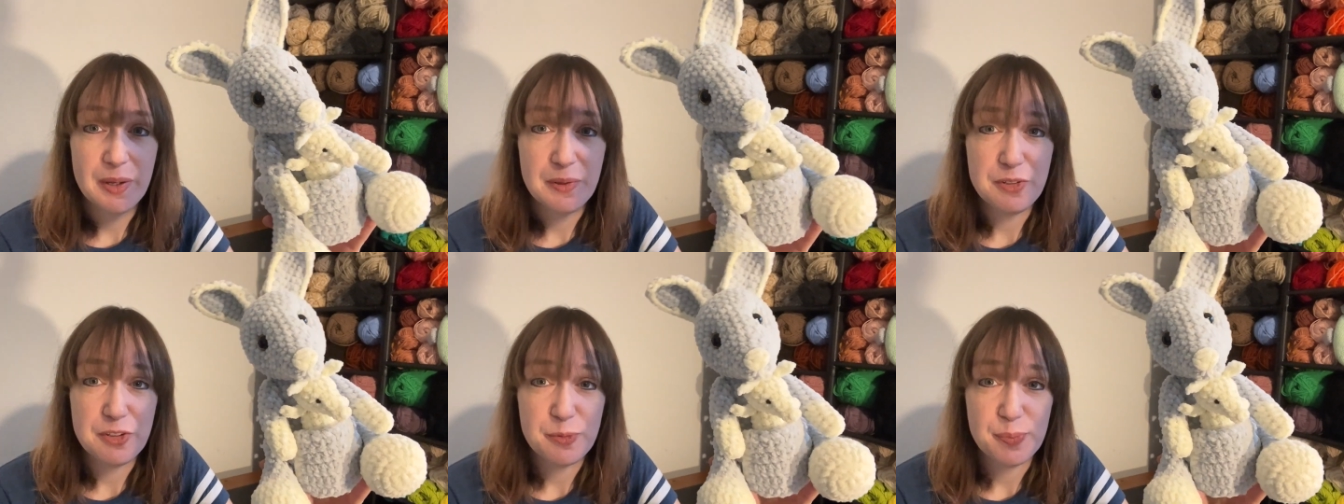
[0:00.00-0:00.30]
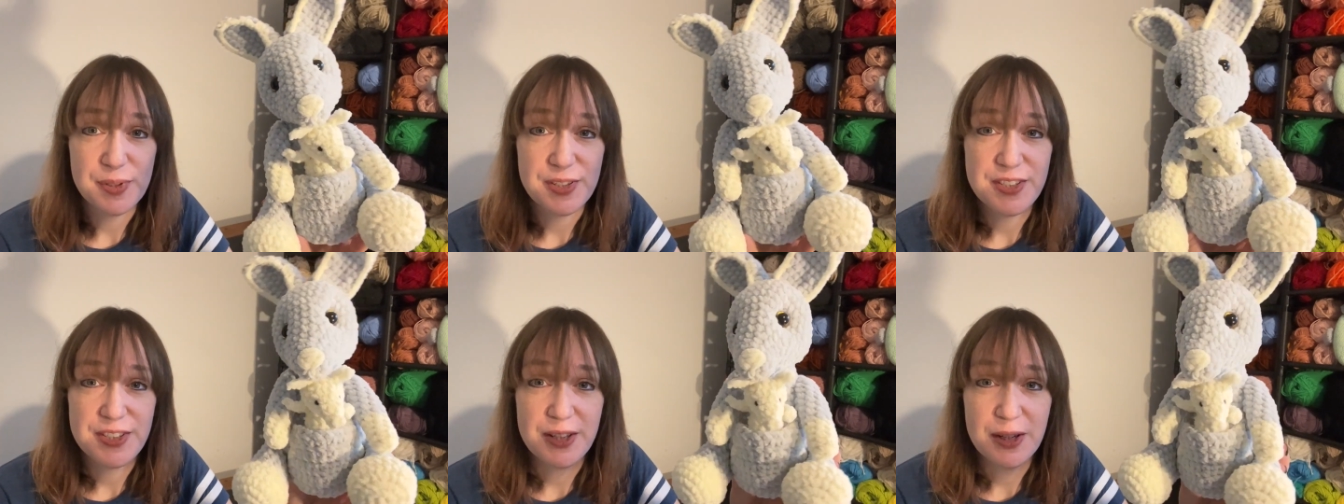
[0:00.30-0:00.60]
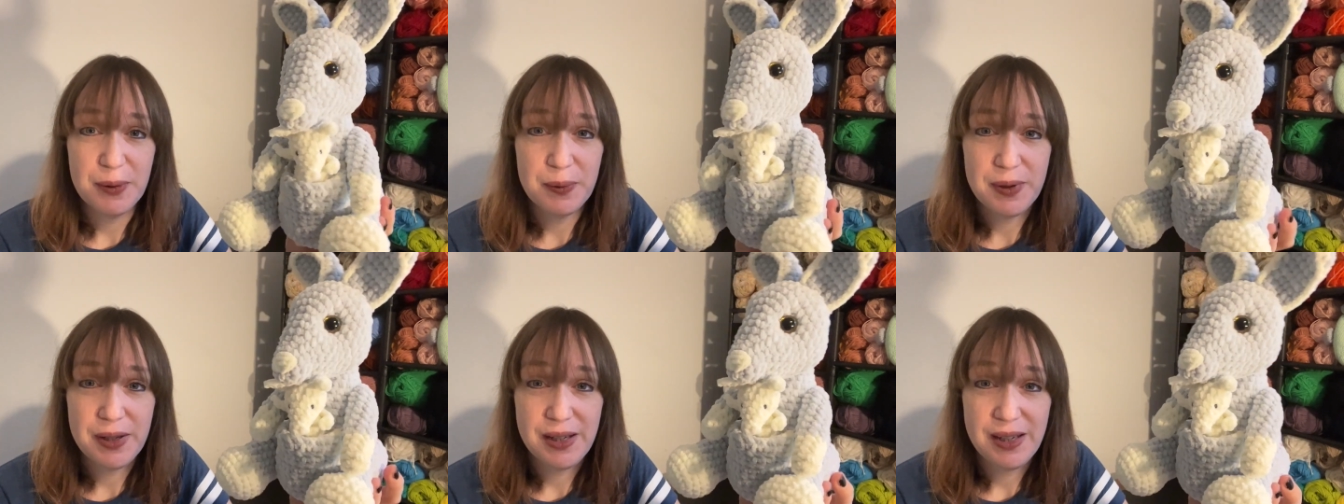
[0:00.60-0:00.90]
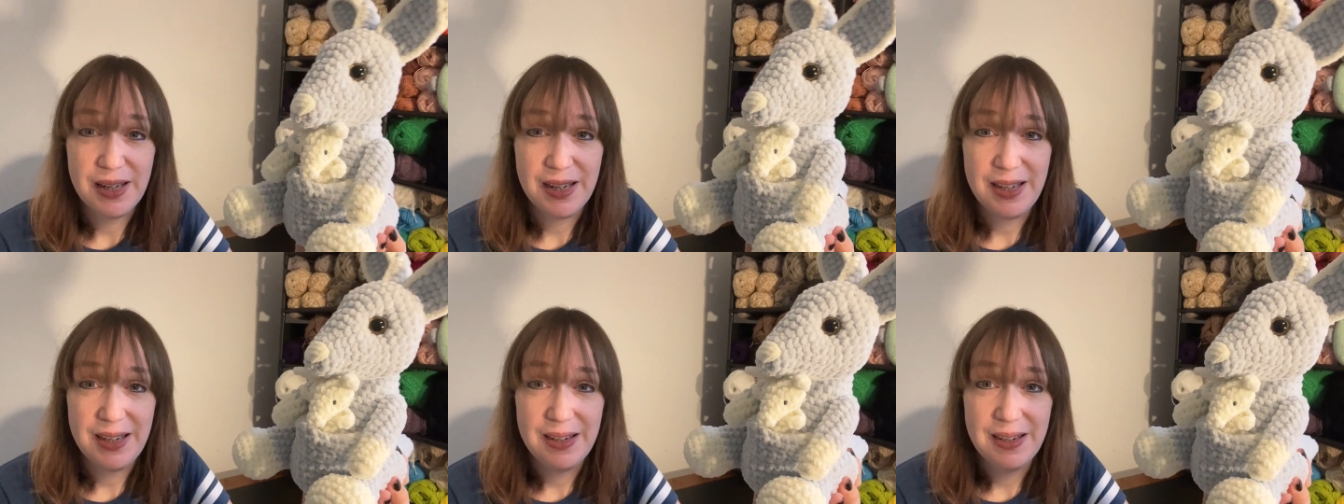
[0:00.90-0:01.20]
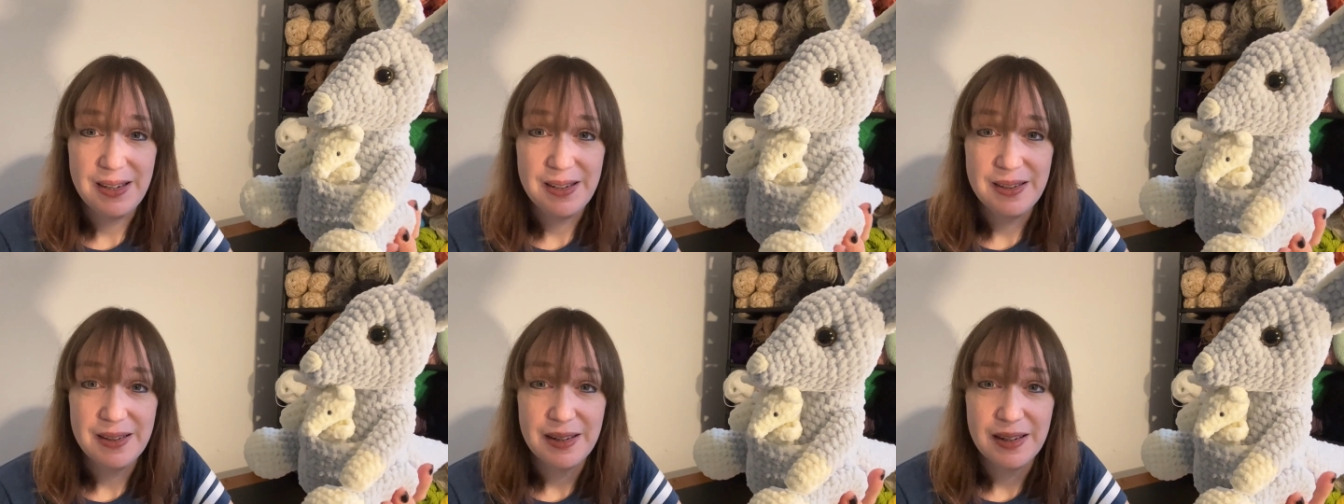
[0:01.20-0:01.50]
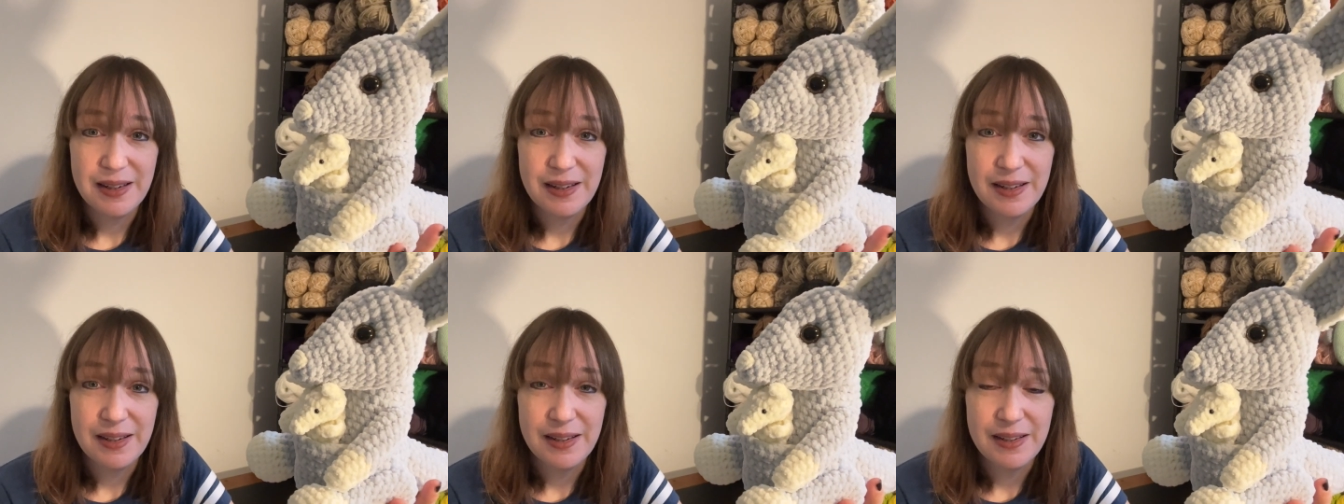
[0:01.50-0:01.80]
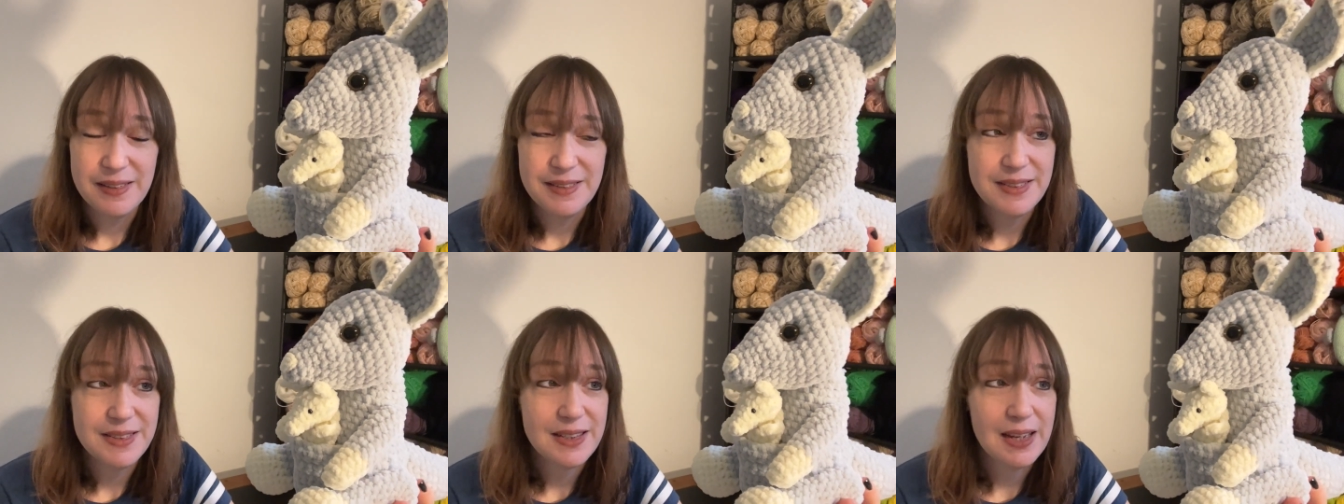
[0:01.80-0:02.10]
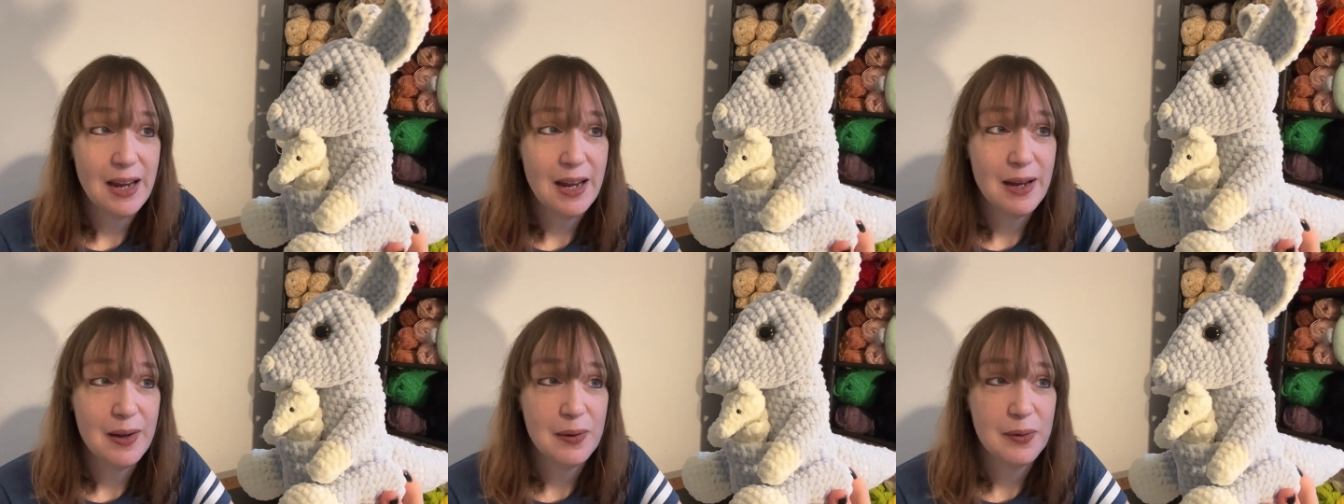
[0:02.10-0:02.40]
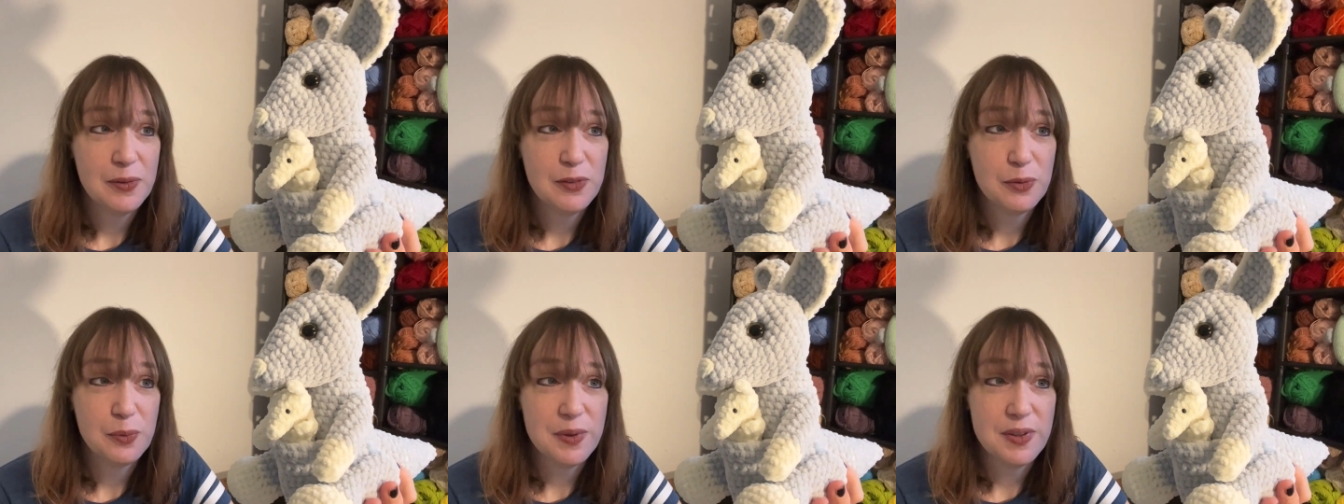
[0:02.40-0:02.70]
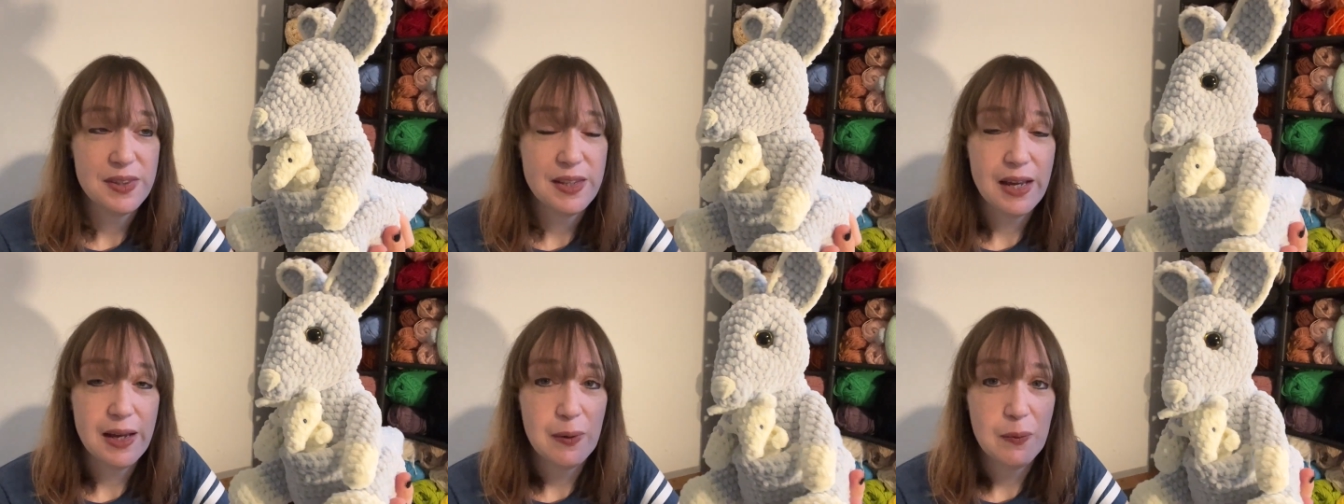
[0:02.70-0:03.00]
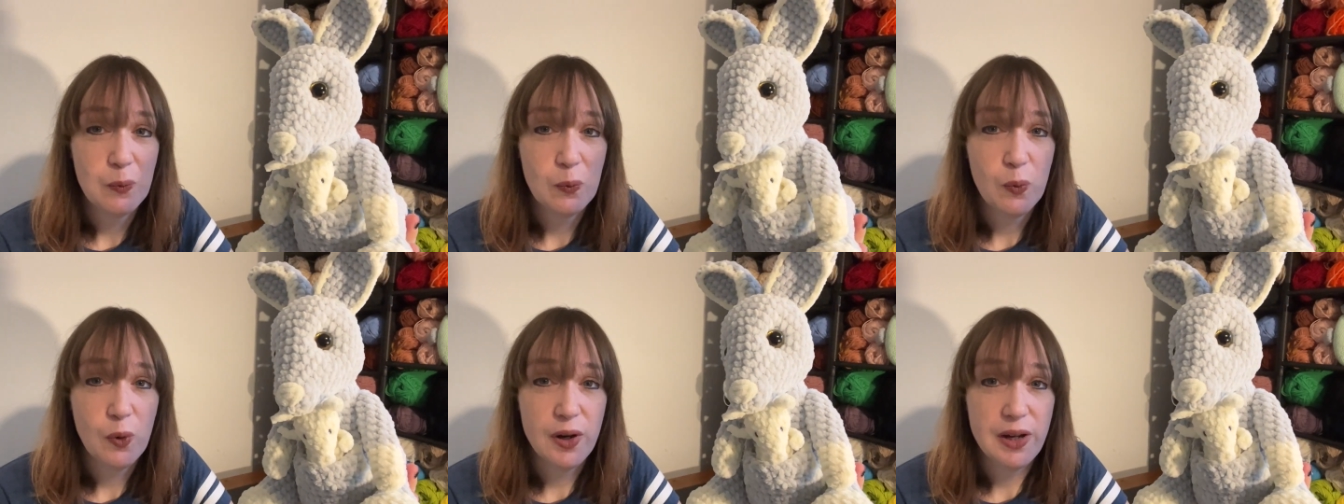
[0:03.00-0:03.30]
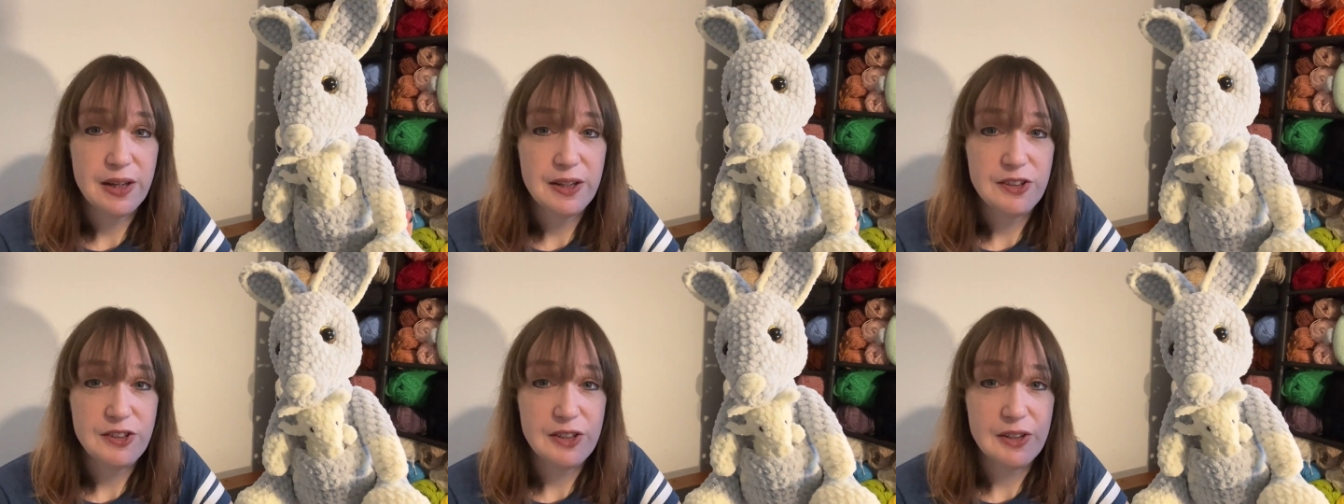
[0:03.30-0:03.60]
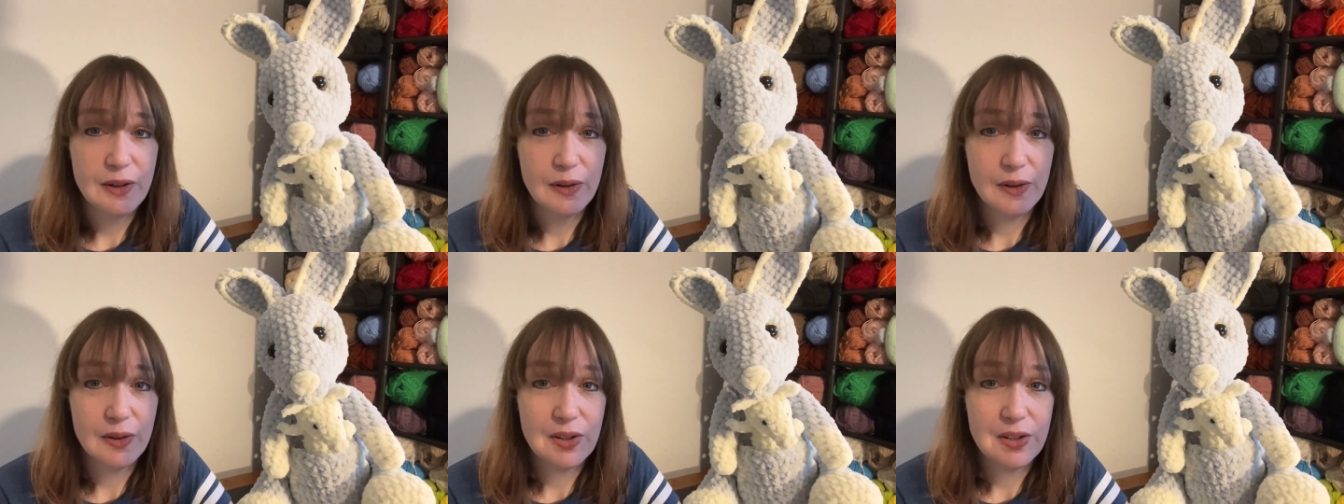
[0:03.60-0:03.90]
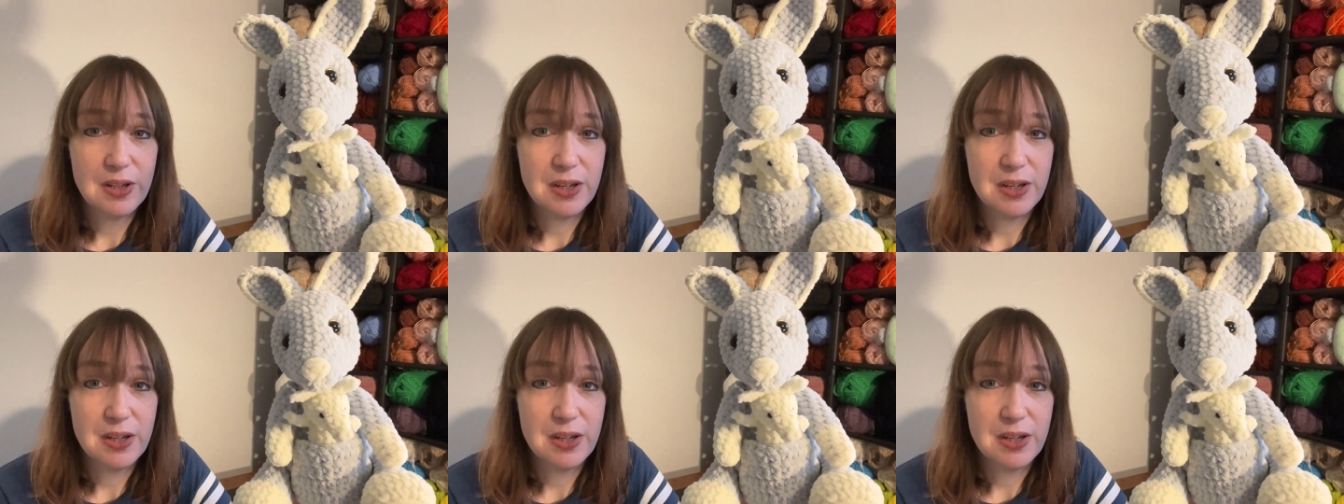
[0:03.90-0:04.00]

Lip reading: just by sewing in and out with that white yarn,